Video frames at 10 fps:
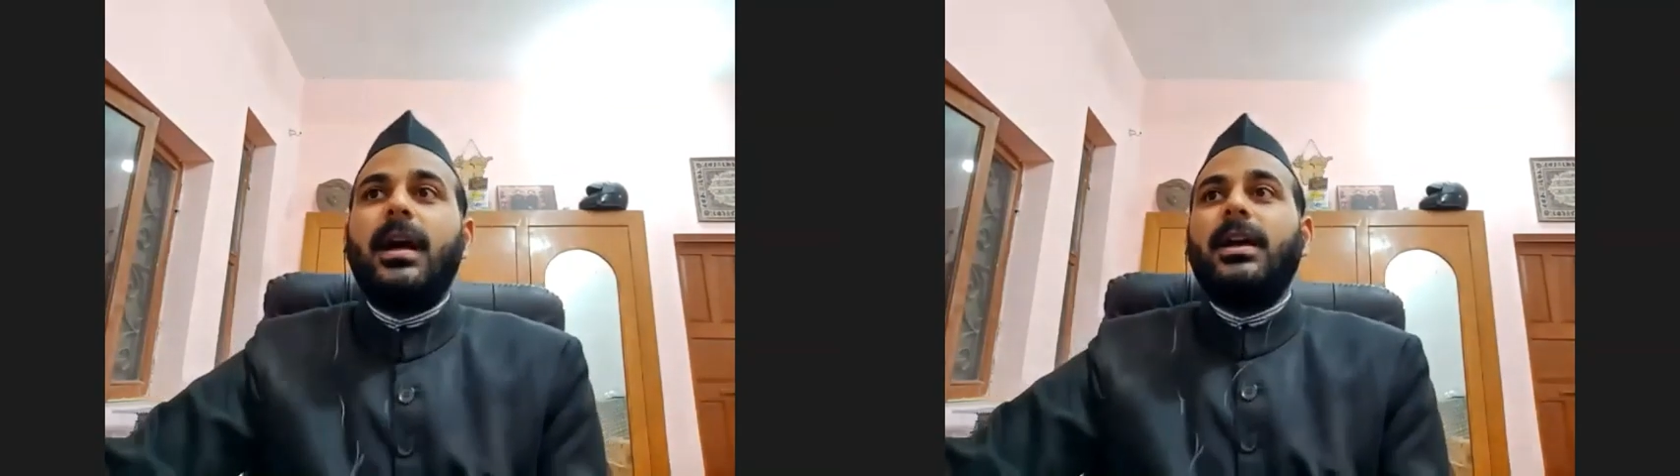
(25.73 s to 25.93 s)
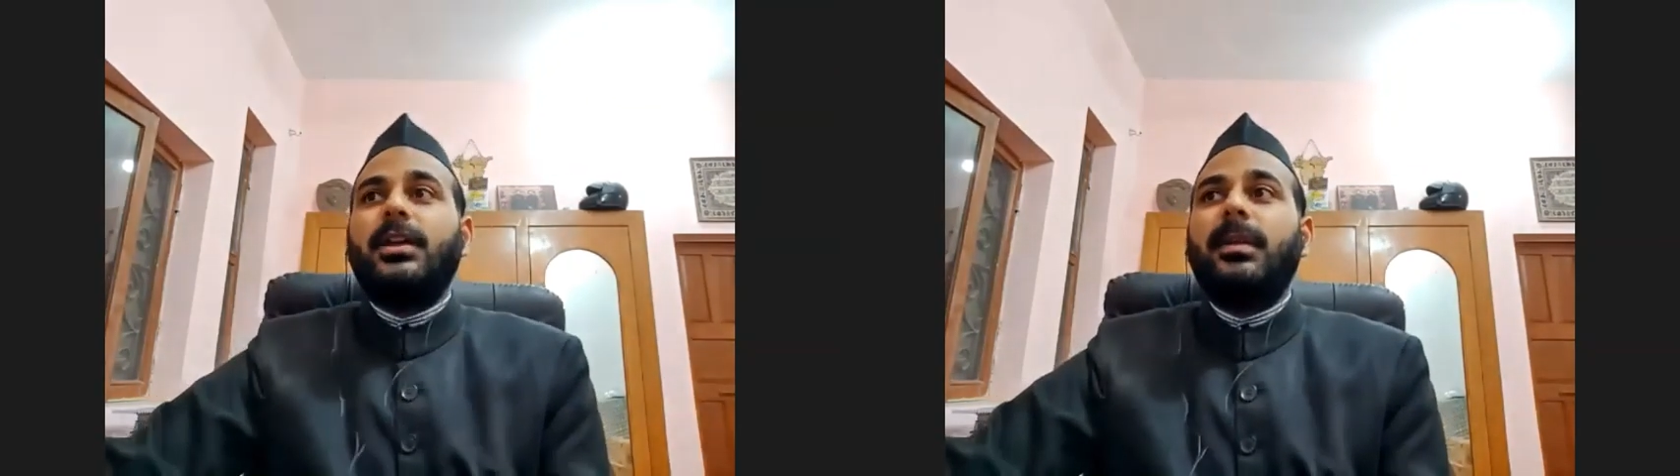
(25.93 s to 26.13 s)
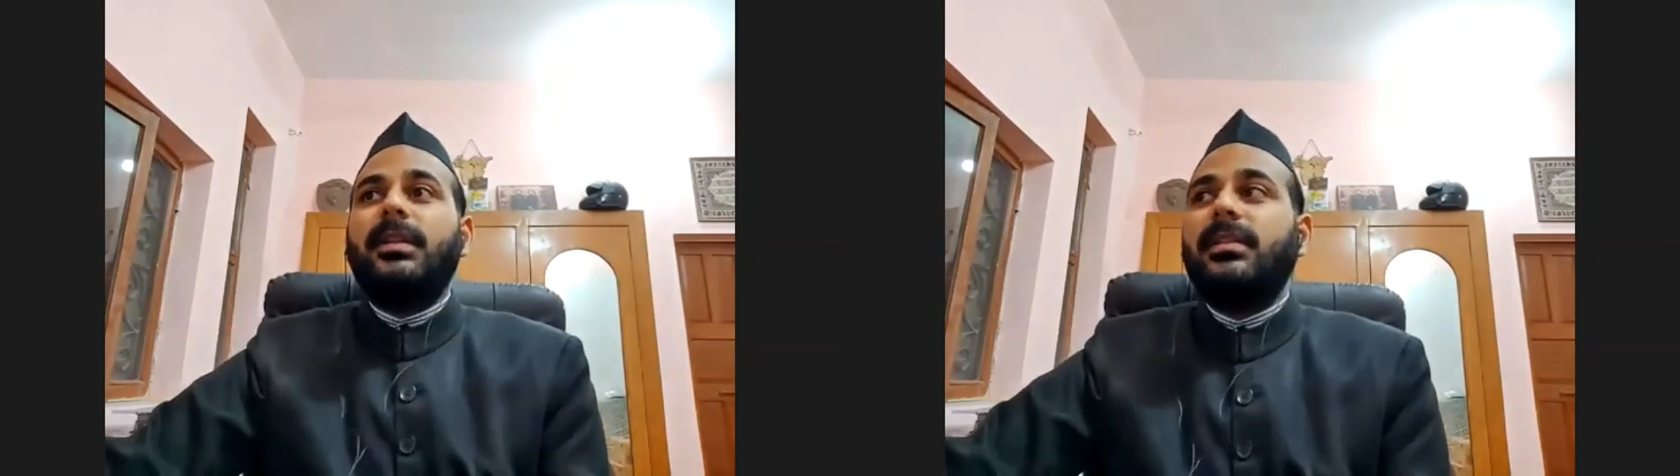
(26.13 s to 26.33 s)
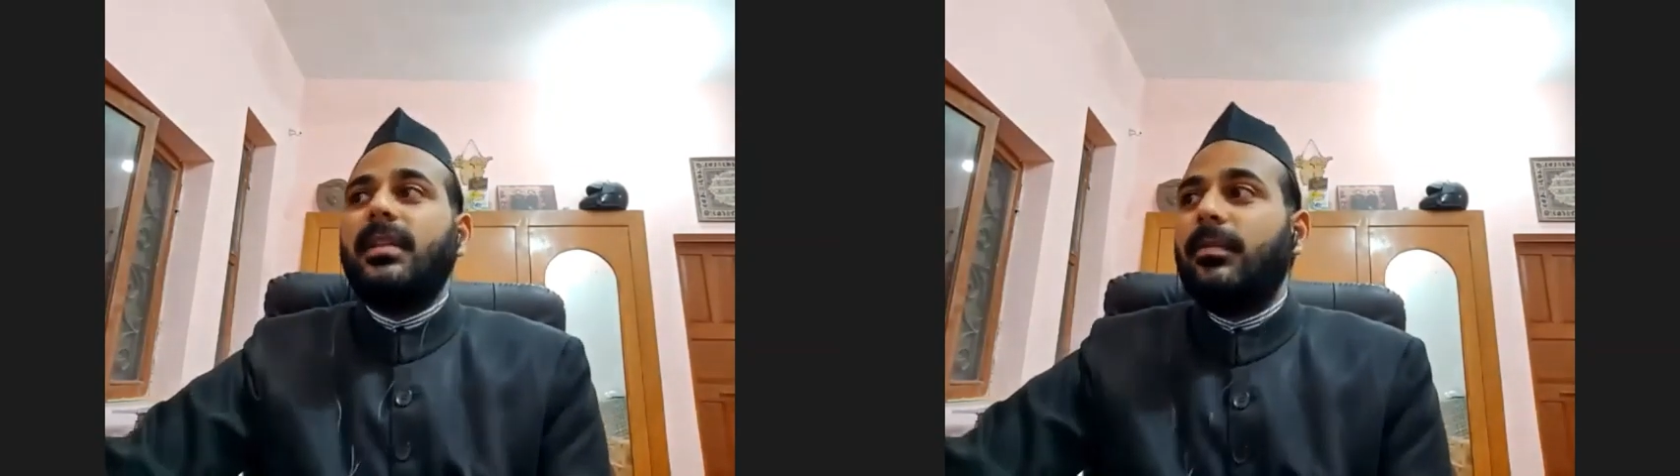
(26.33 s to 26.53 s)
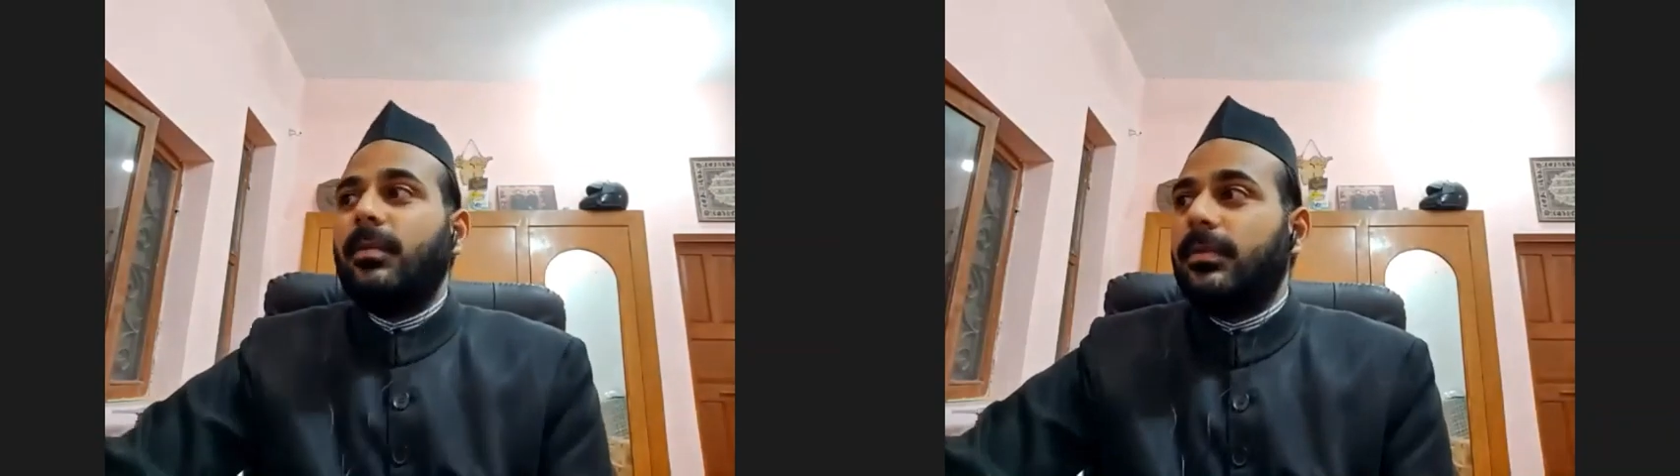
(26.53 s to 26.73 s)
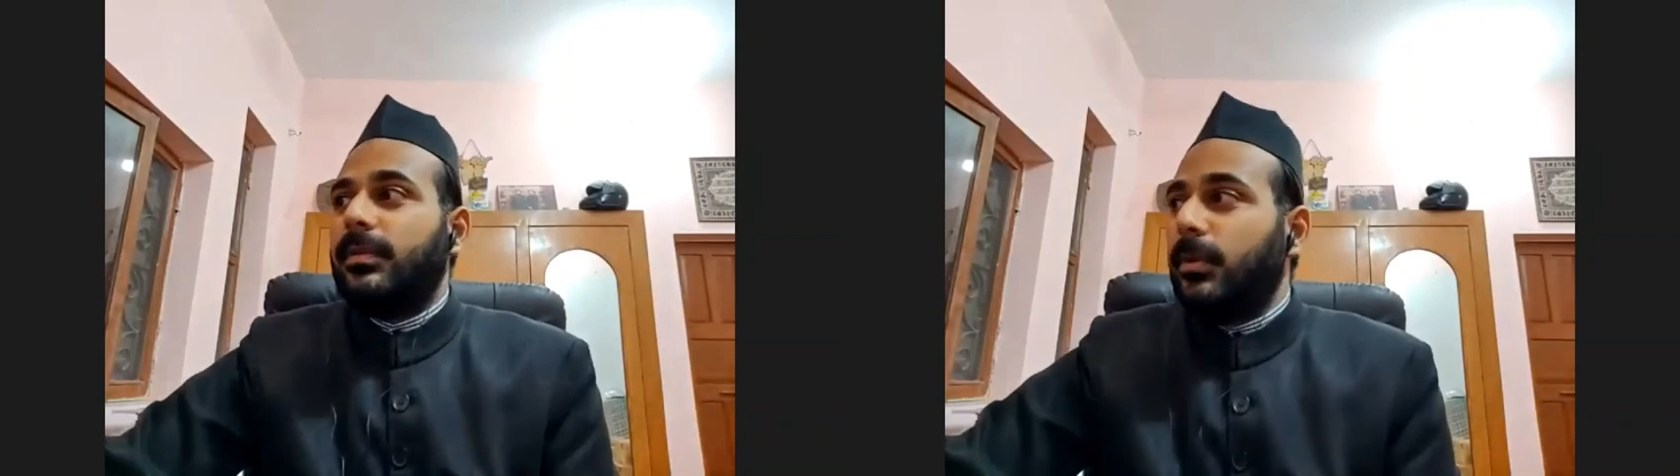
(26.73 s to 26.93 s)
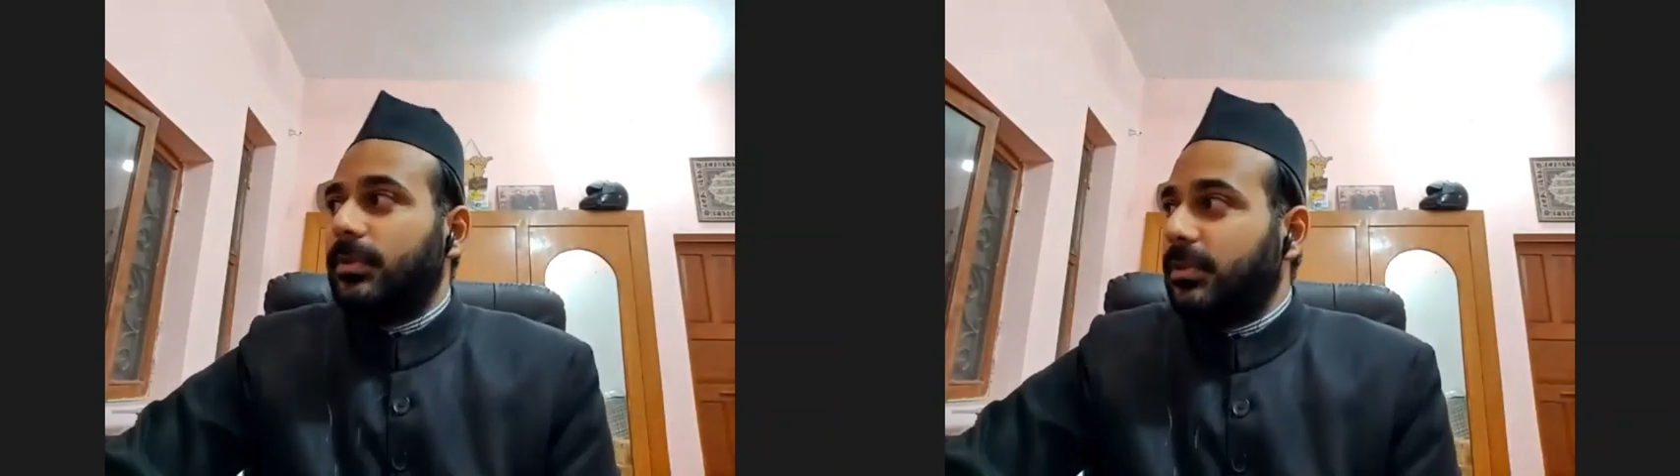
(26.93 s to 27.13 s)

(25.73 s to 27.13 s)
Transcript: arguments and one of the most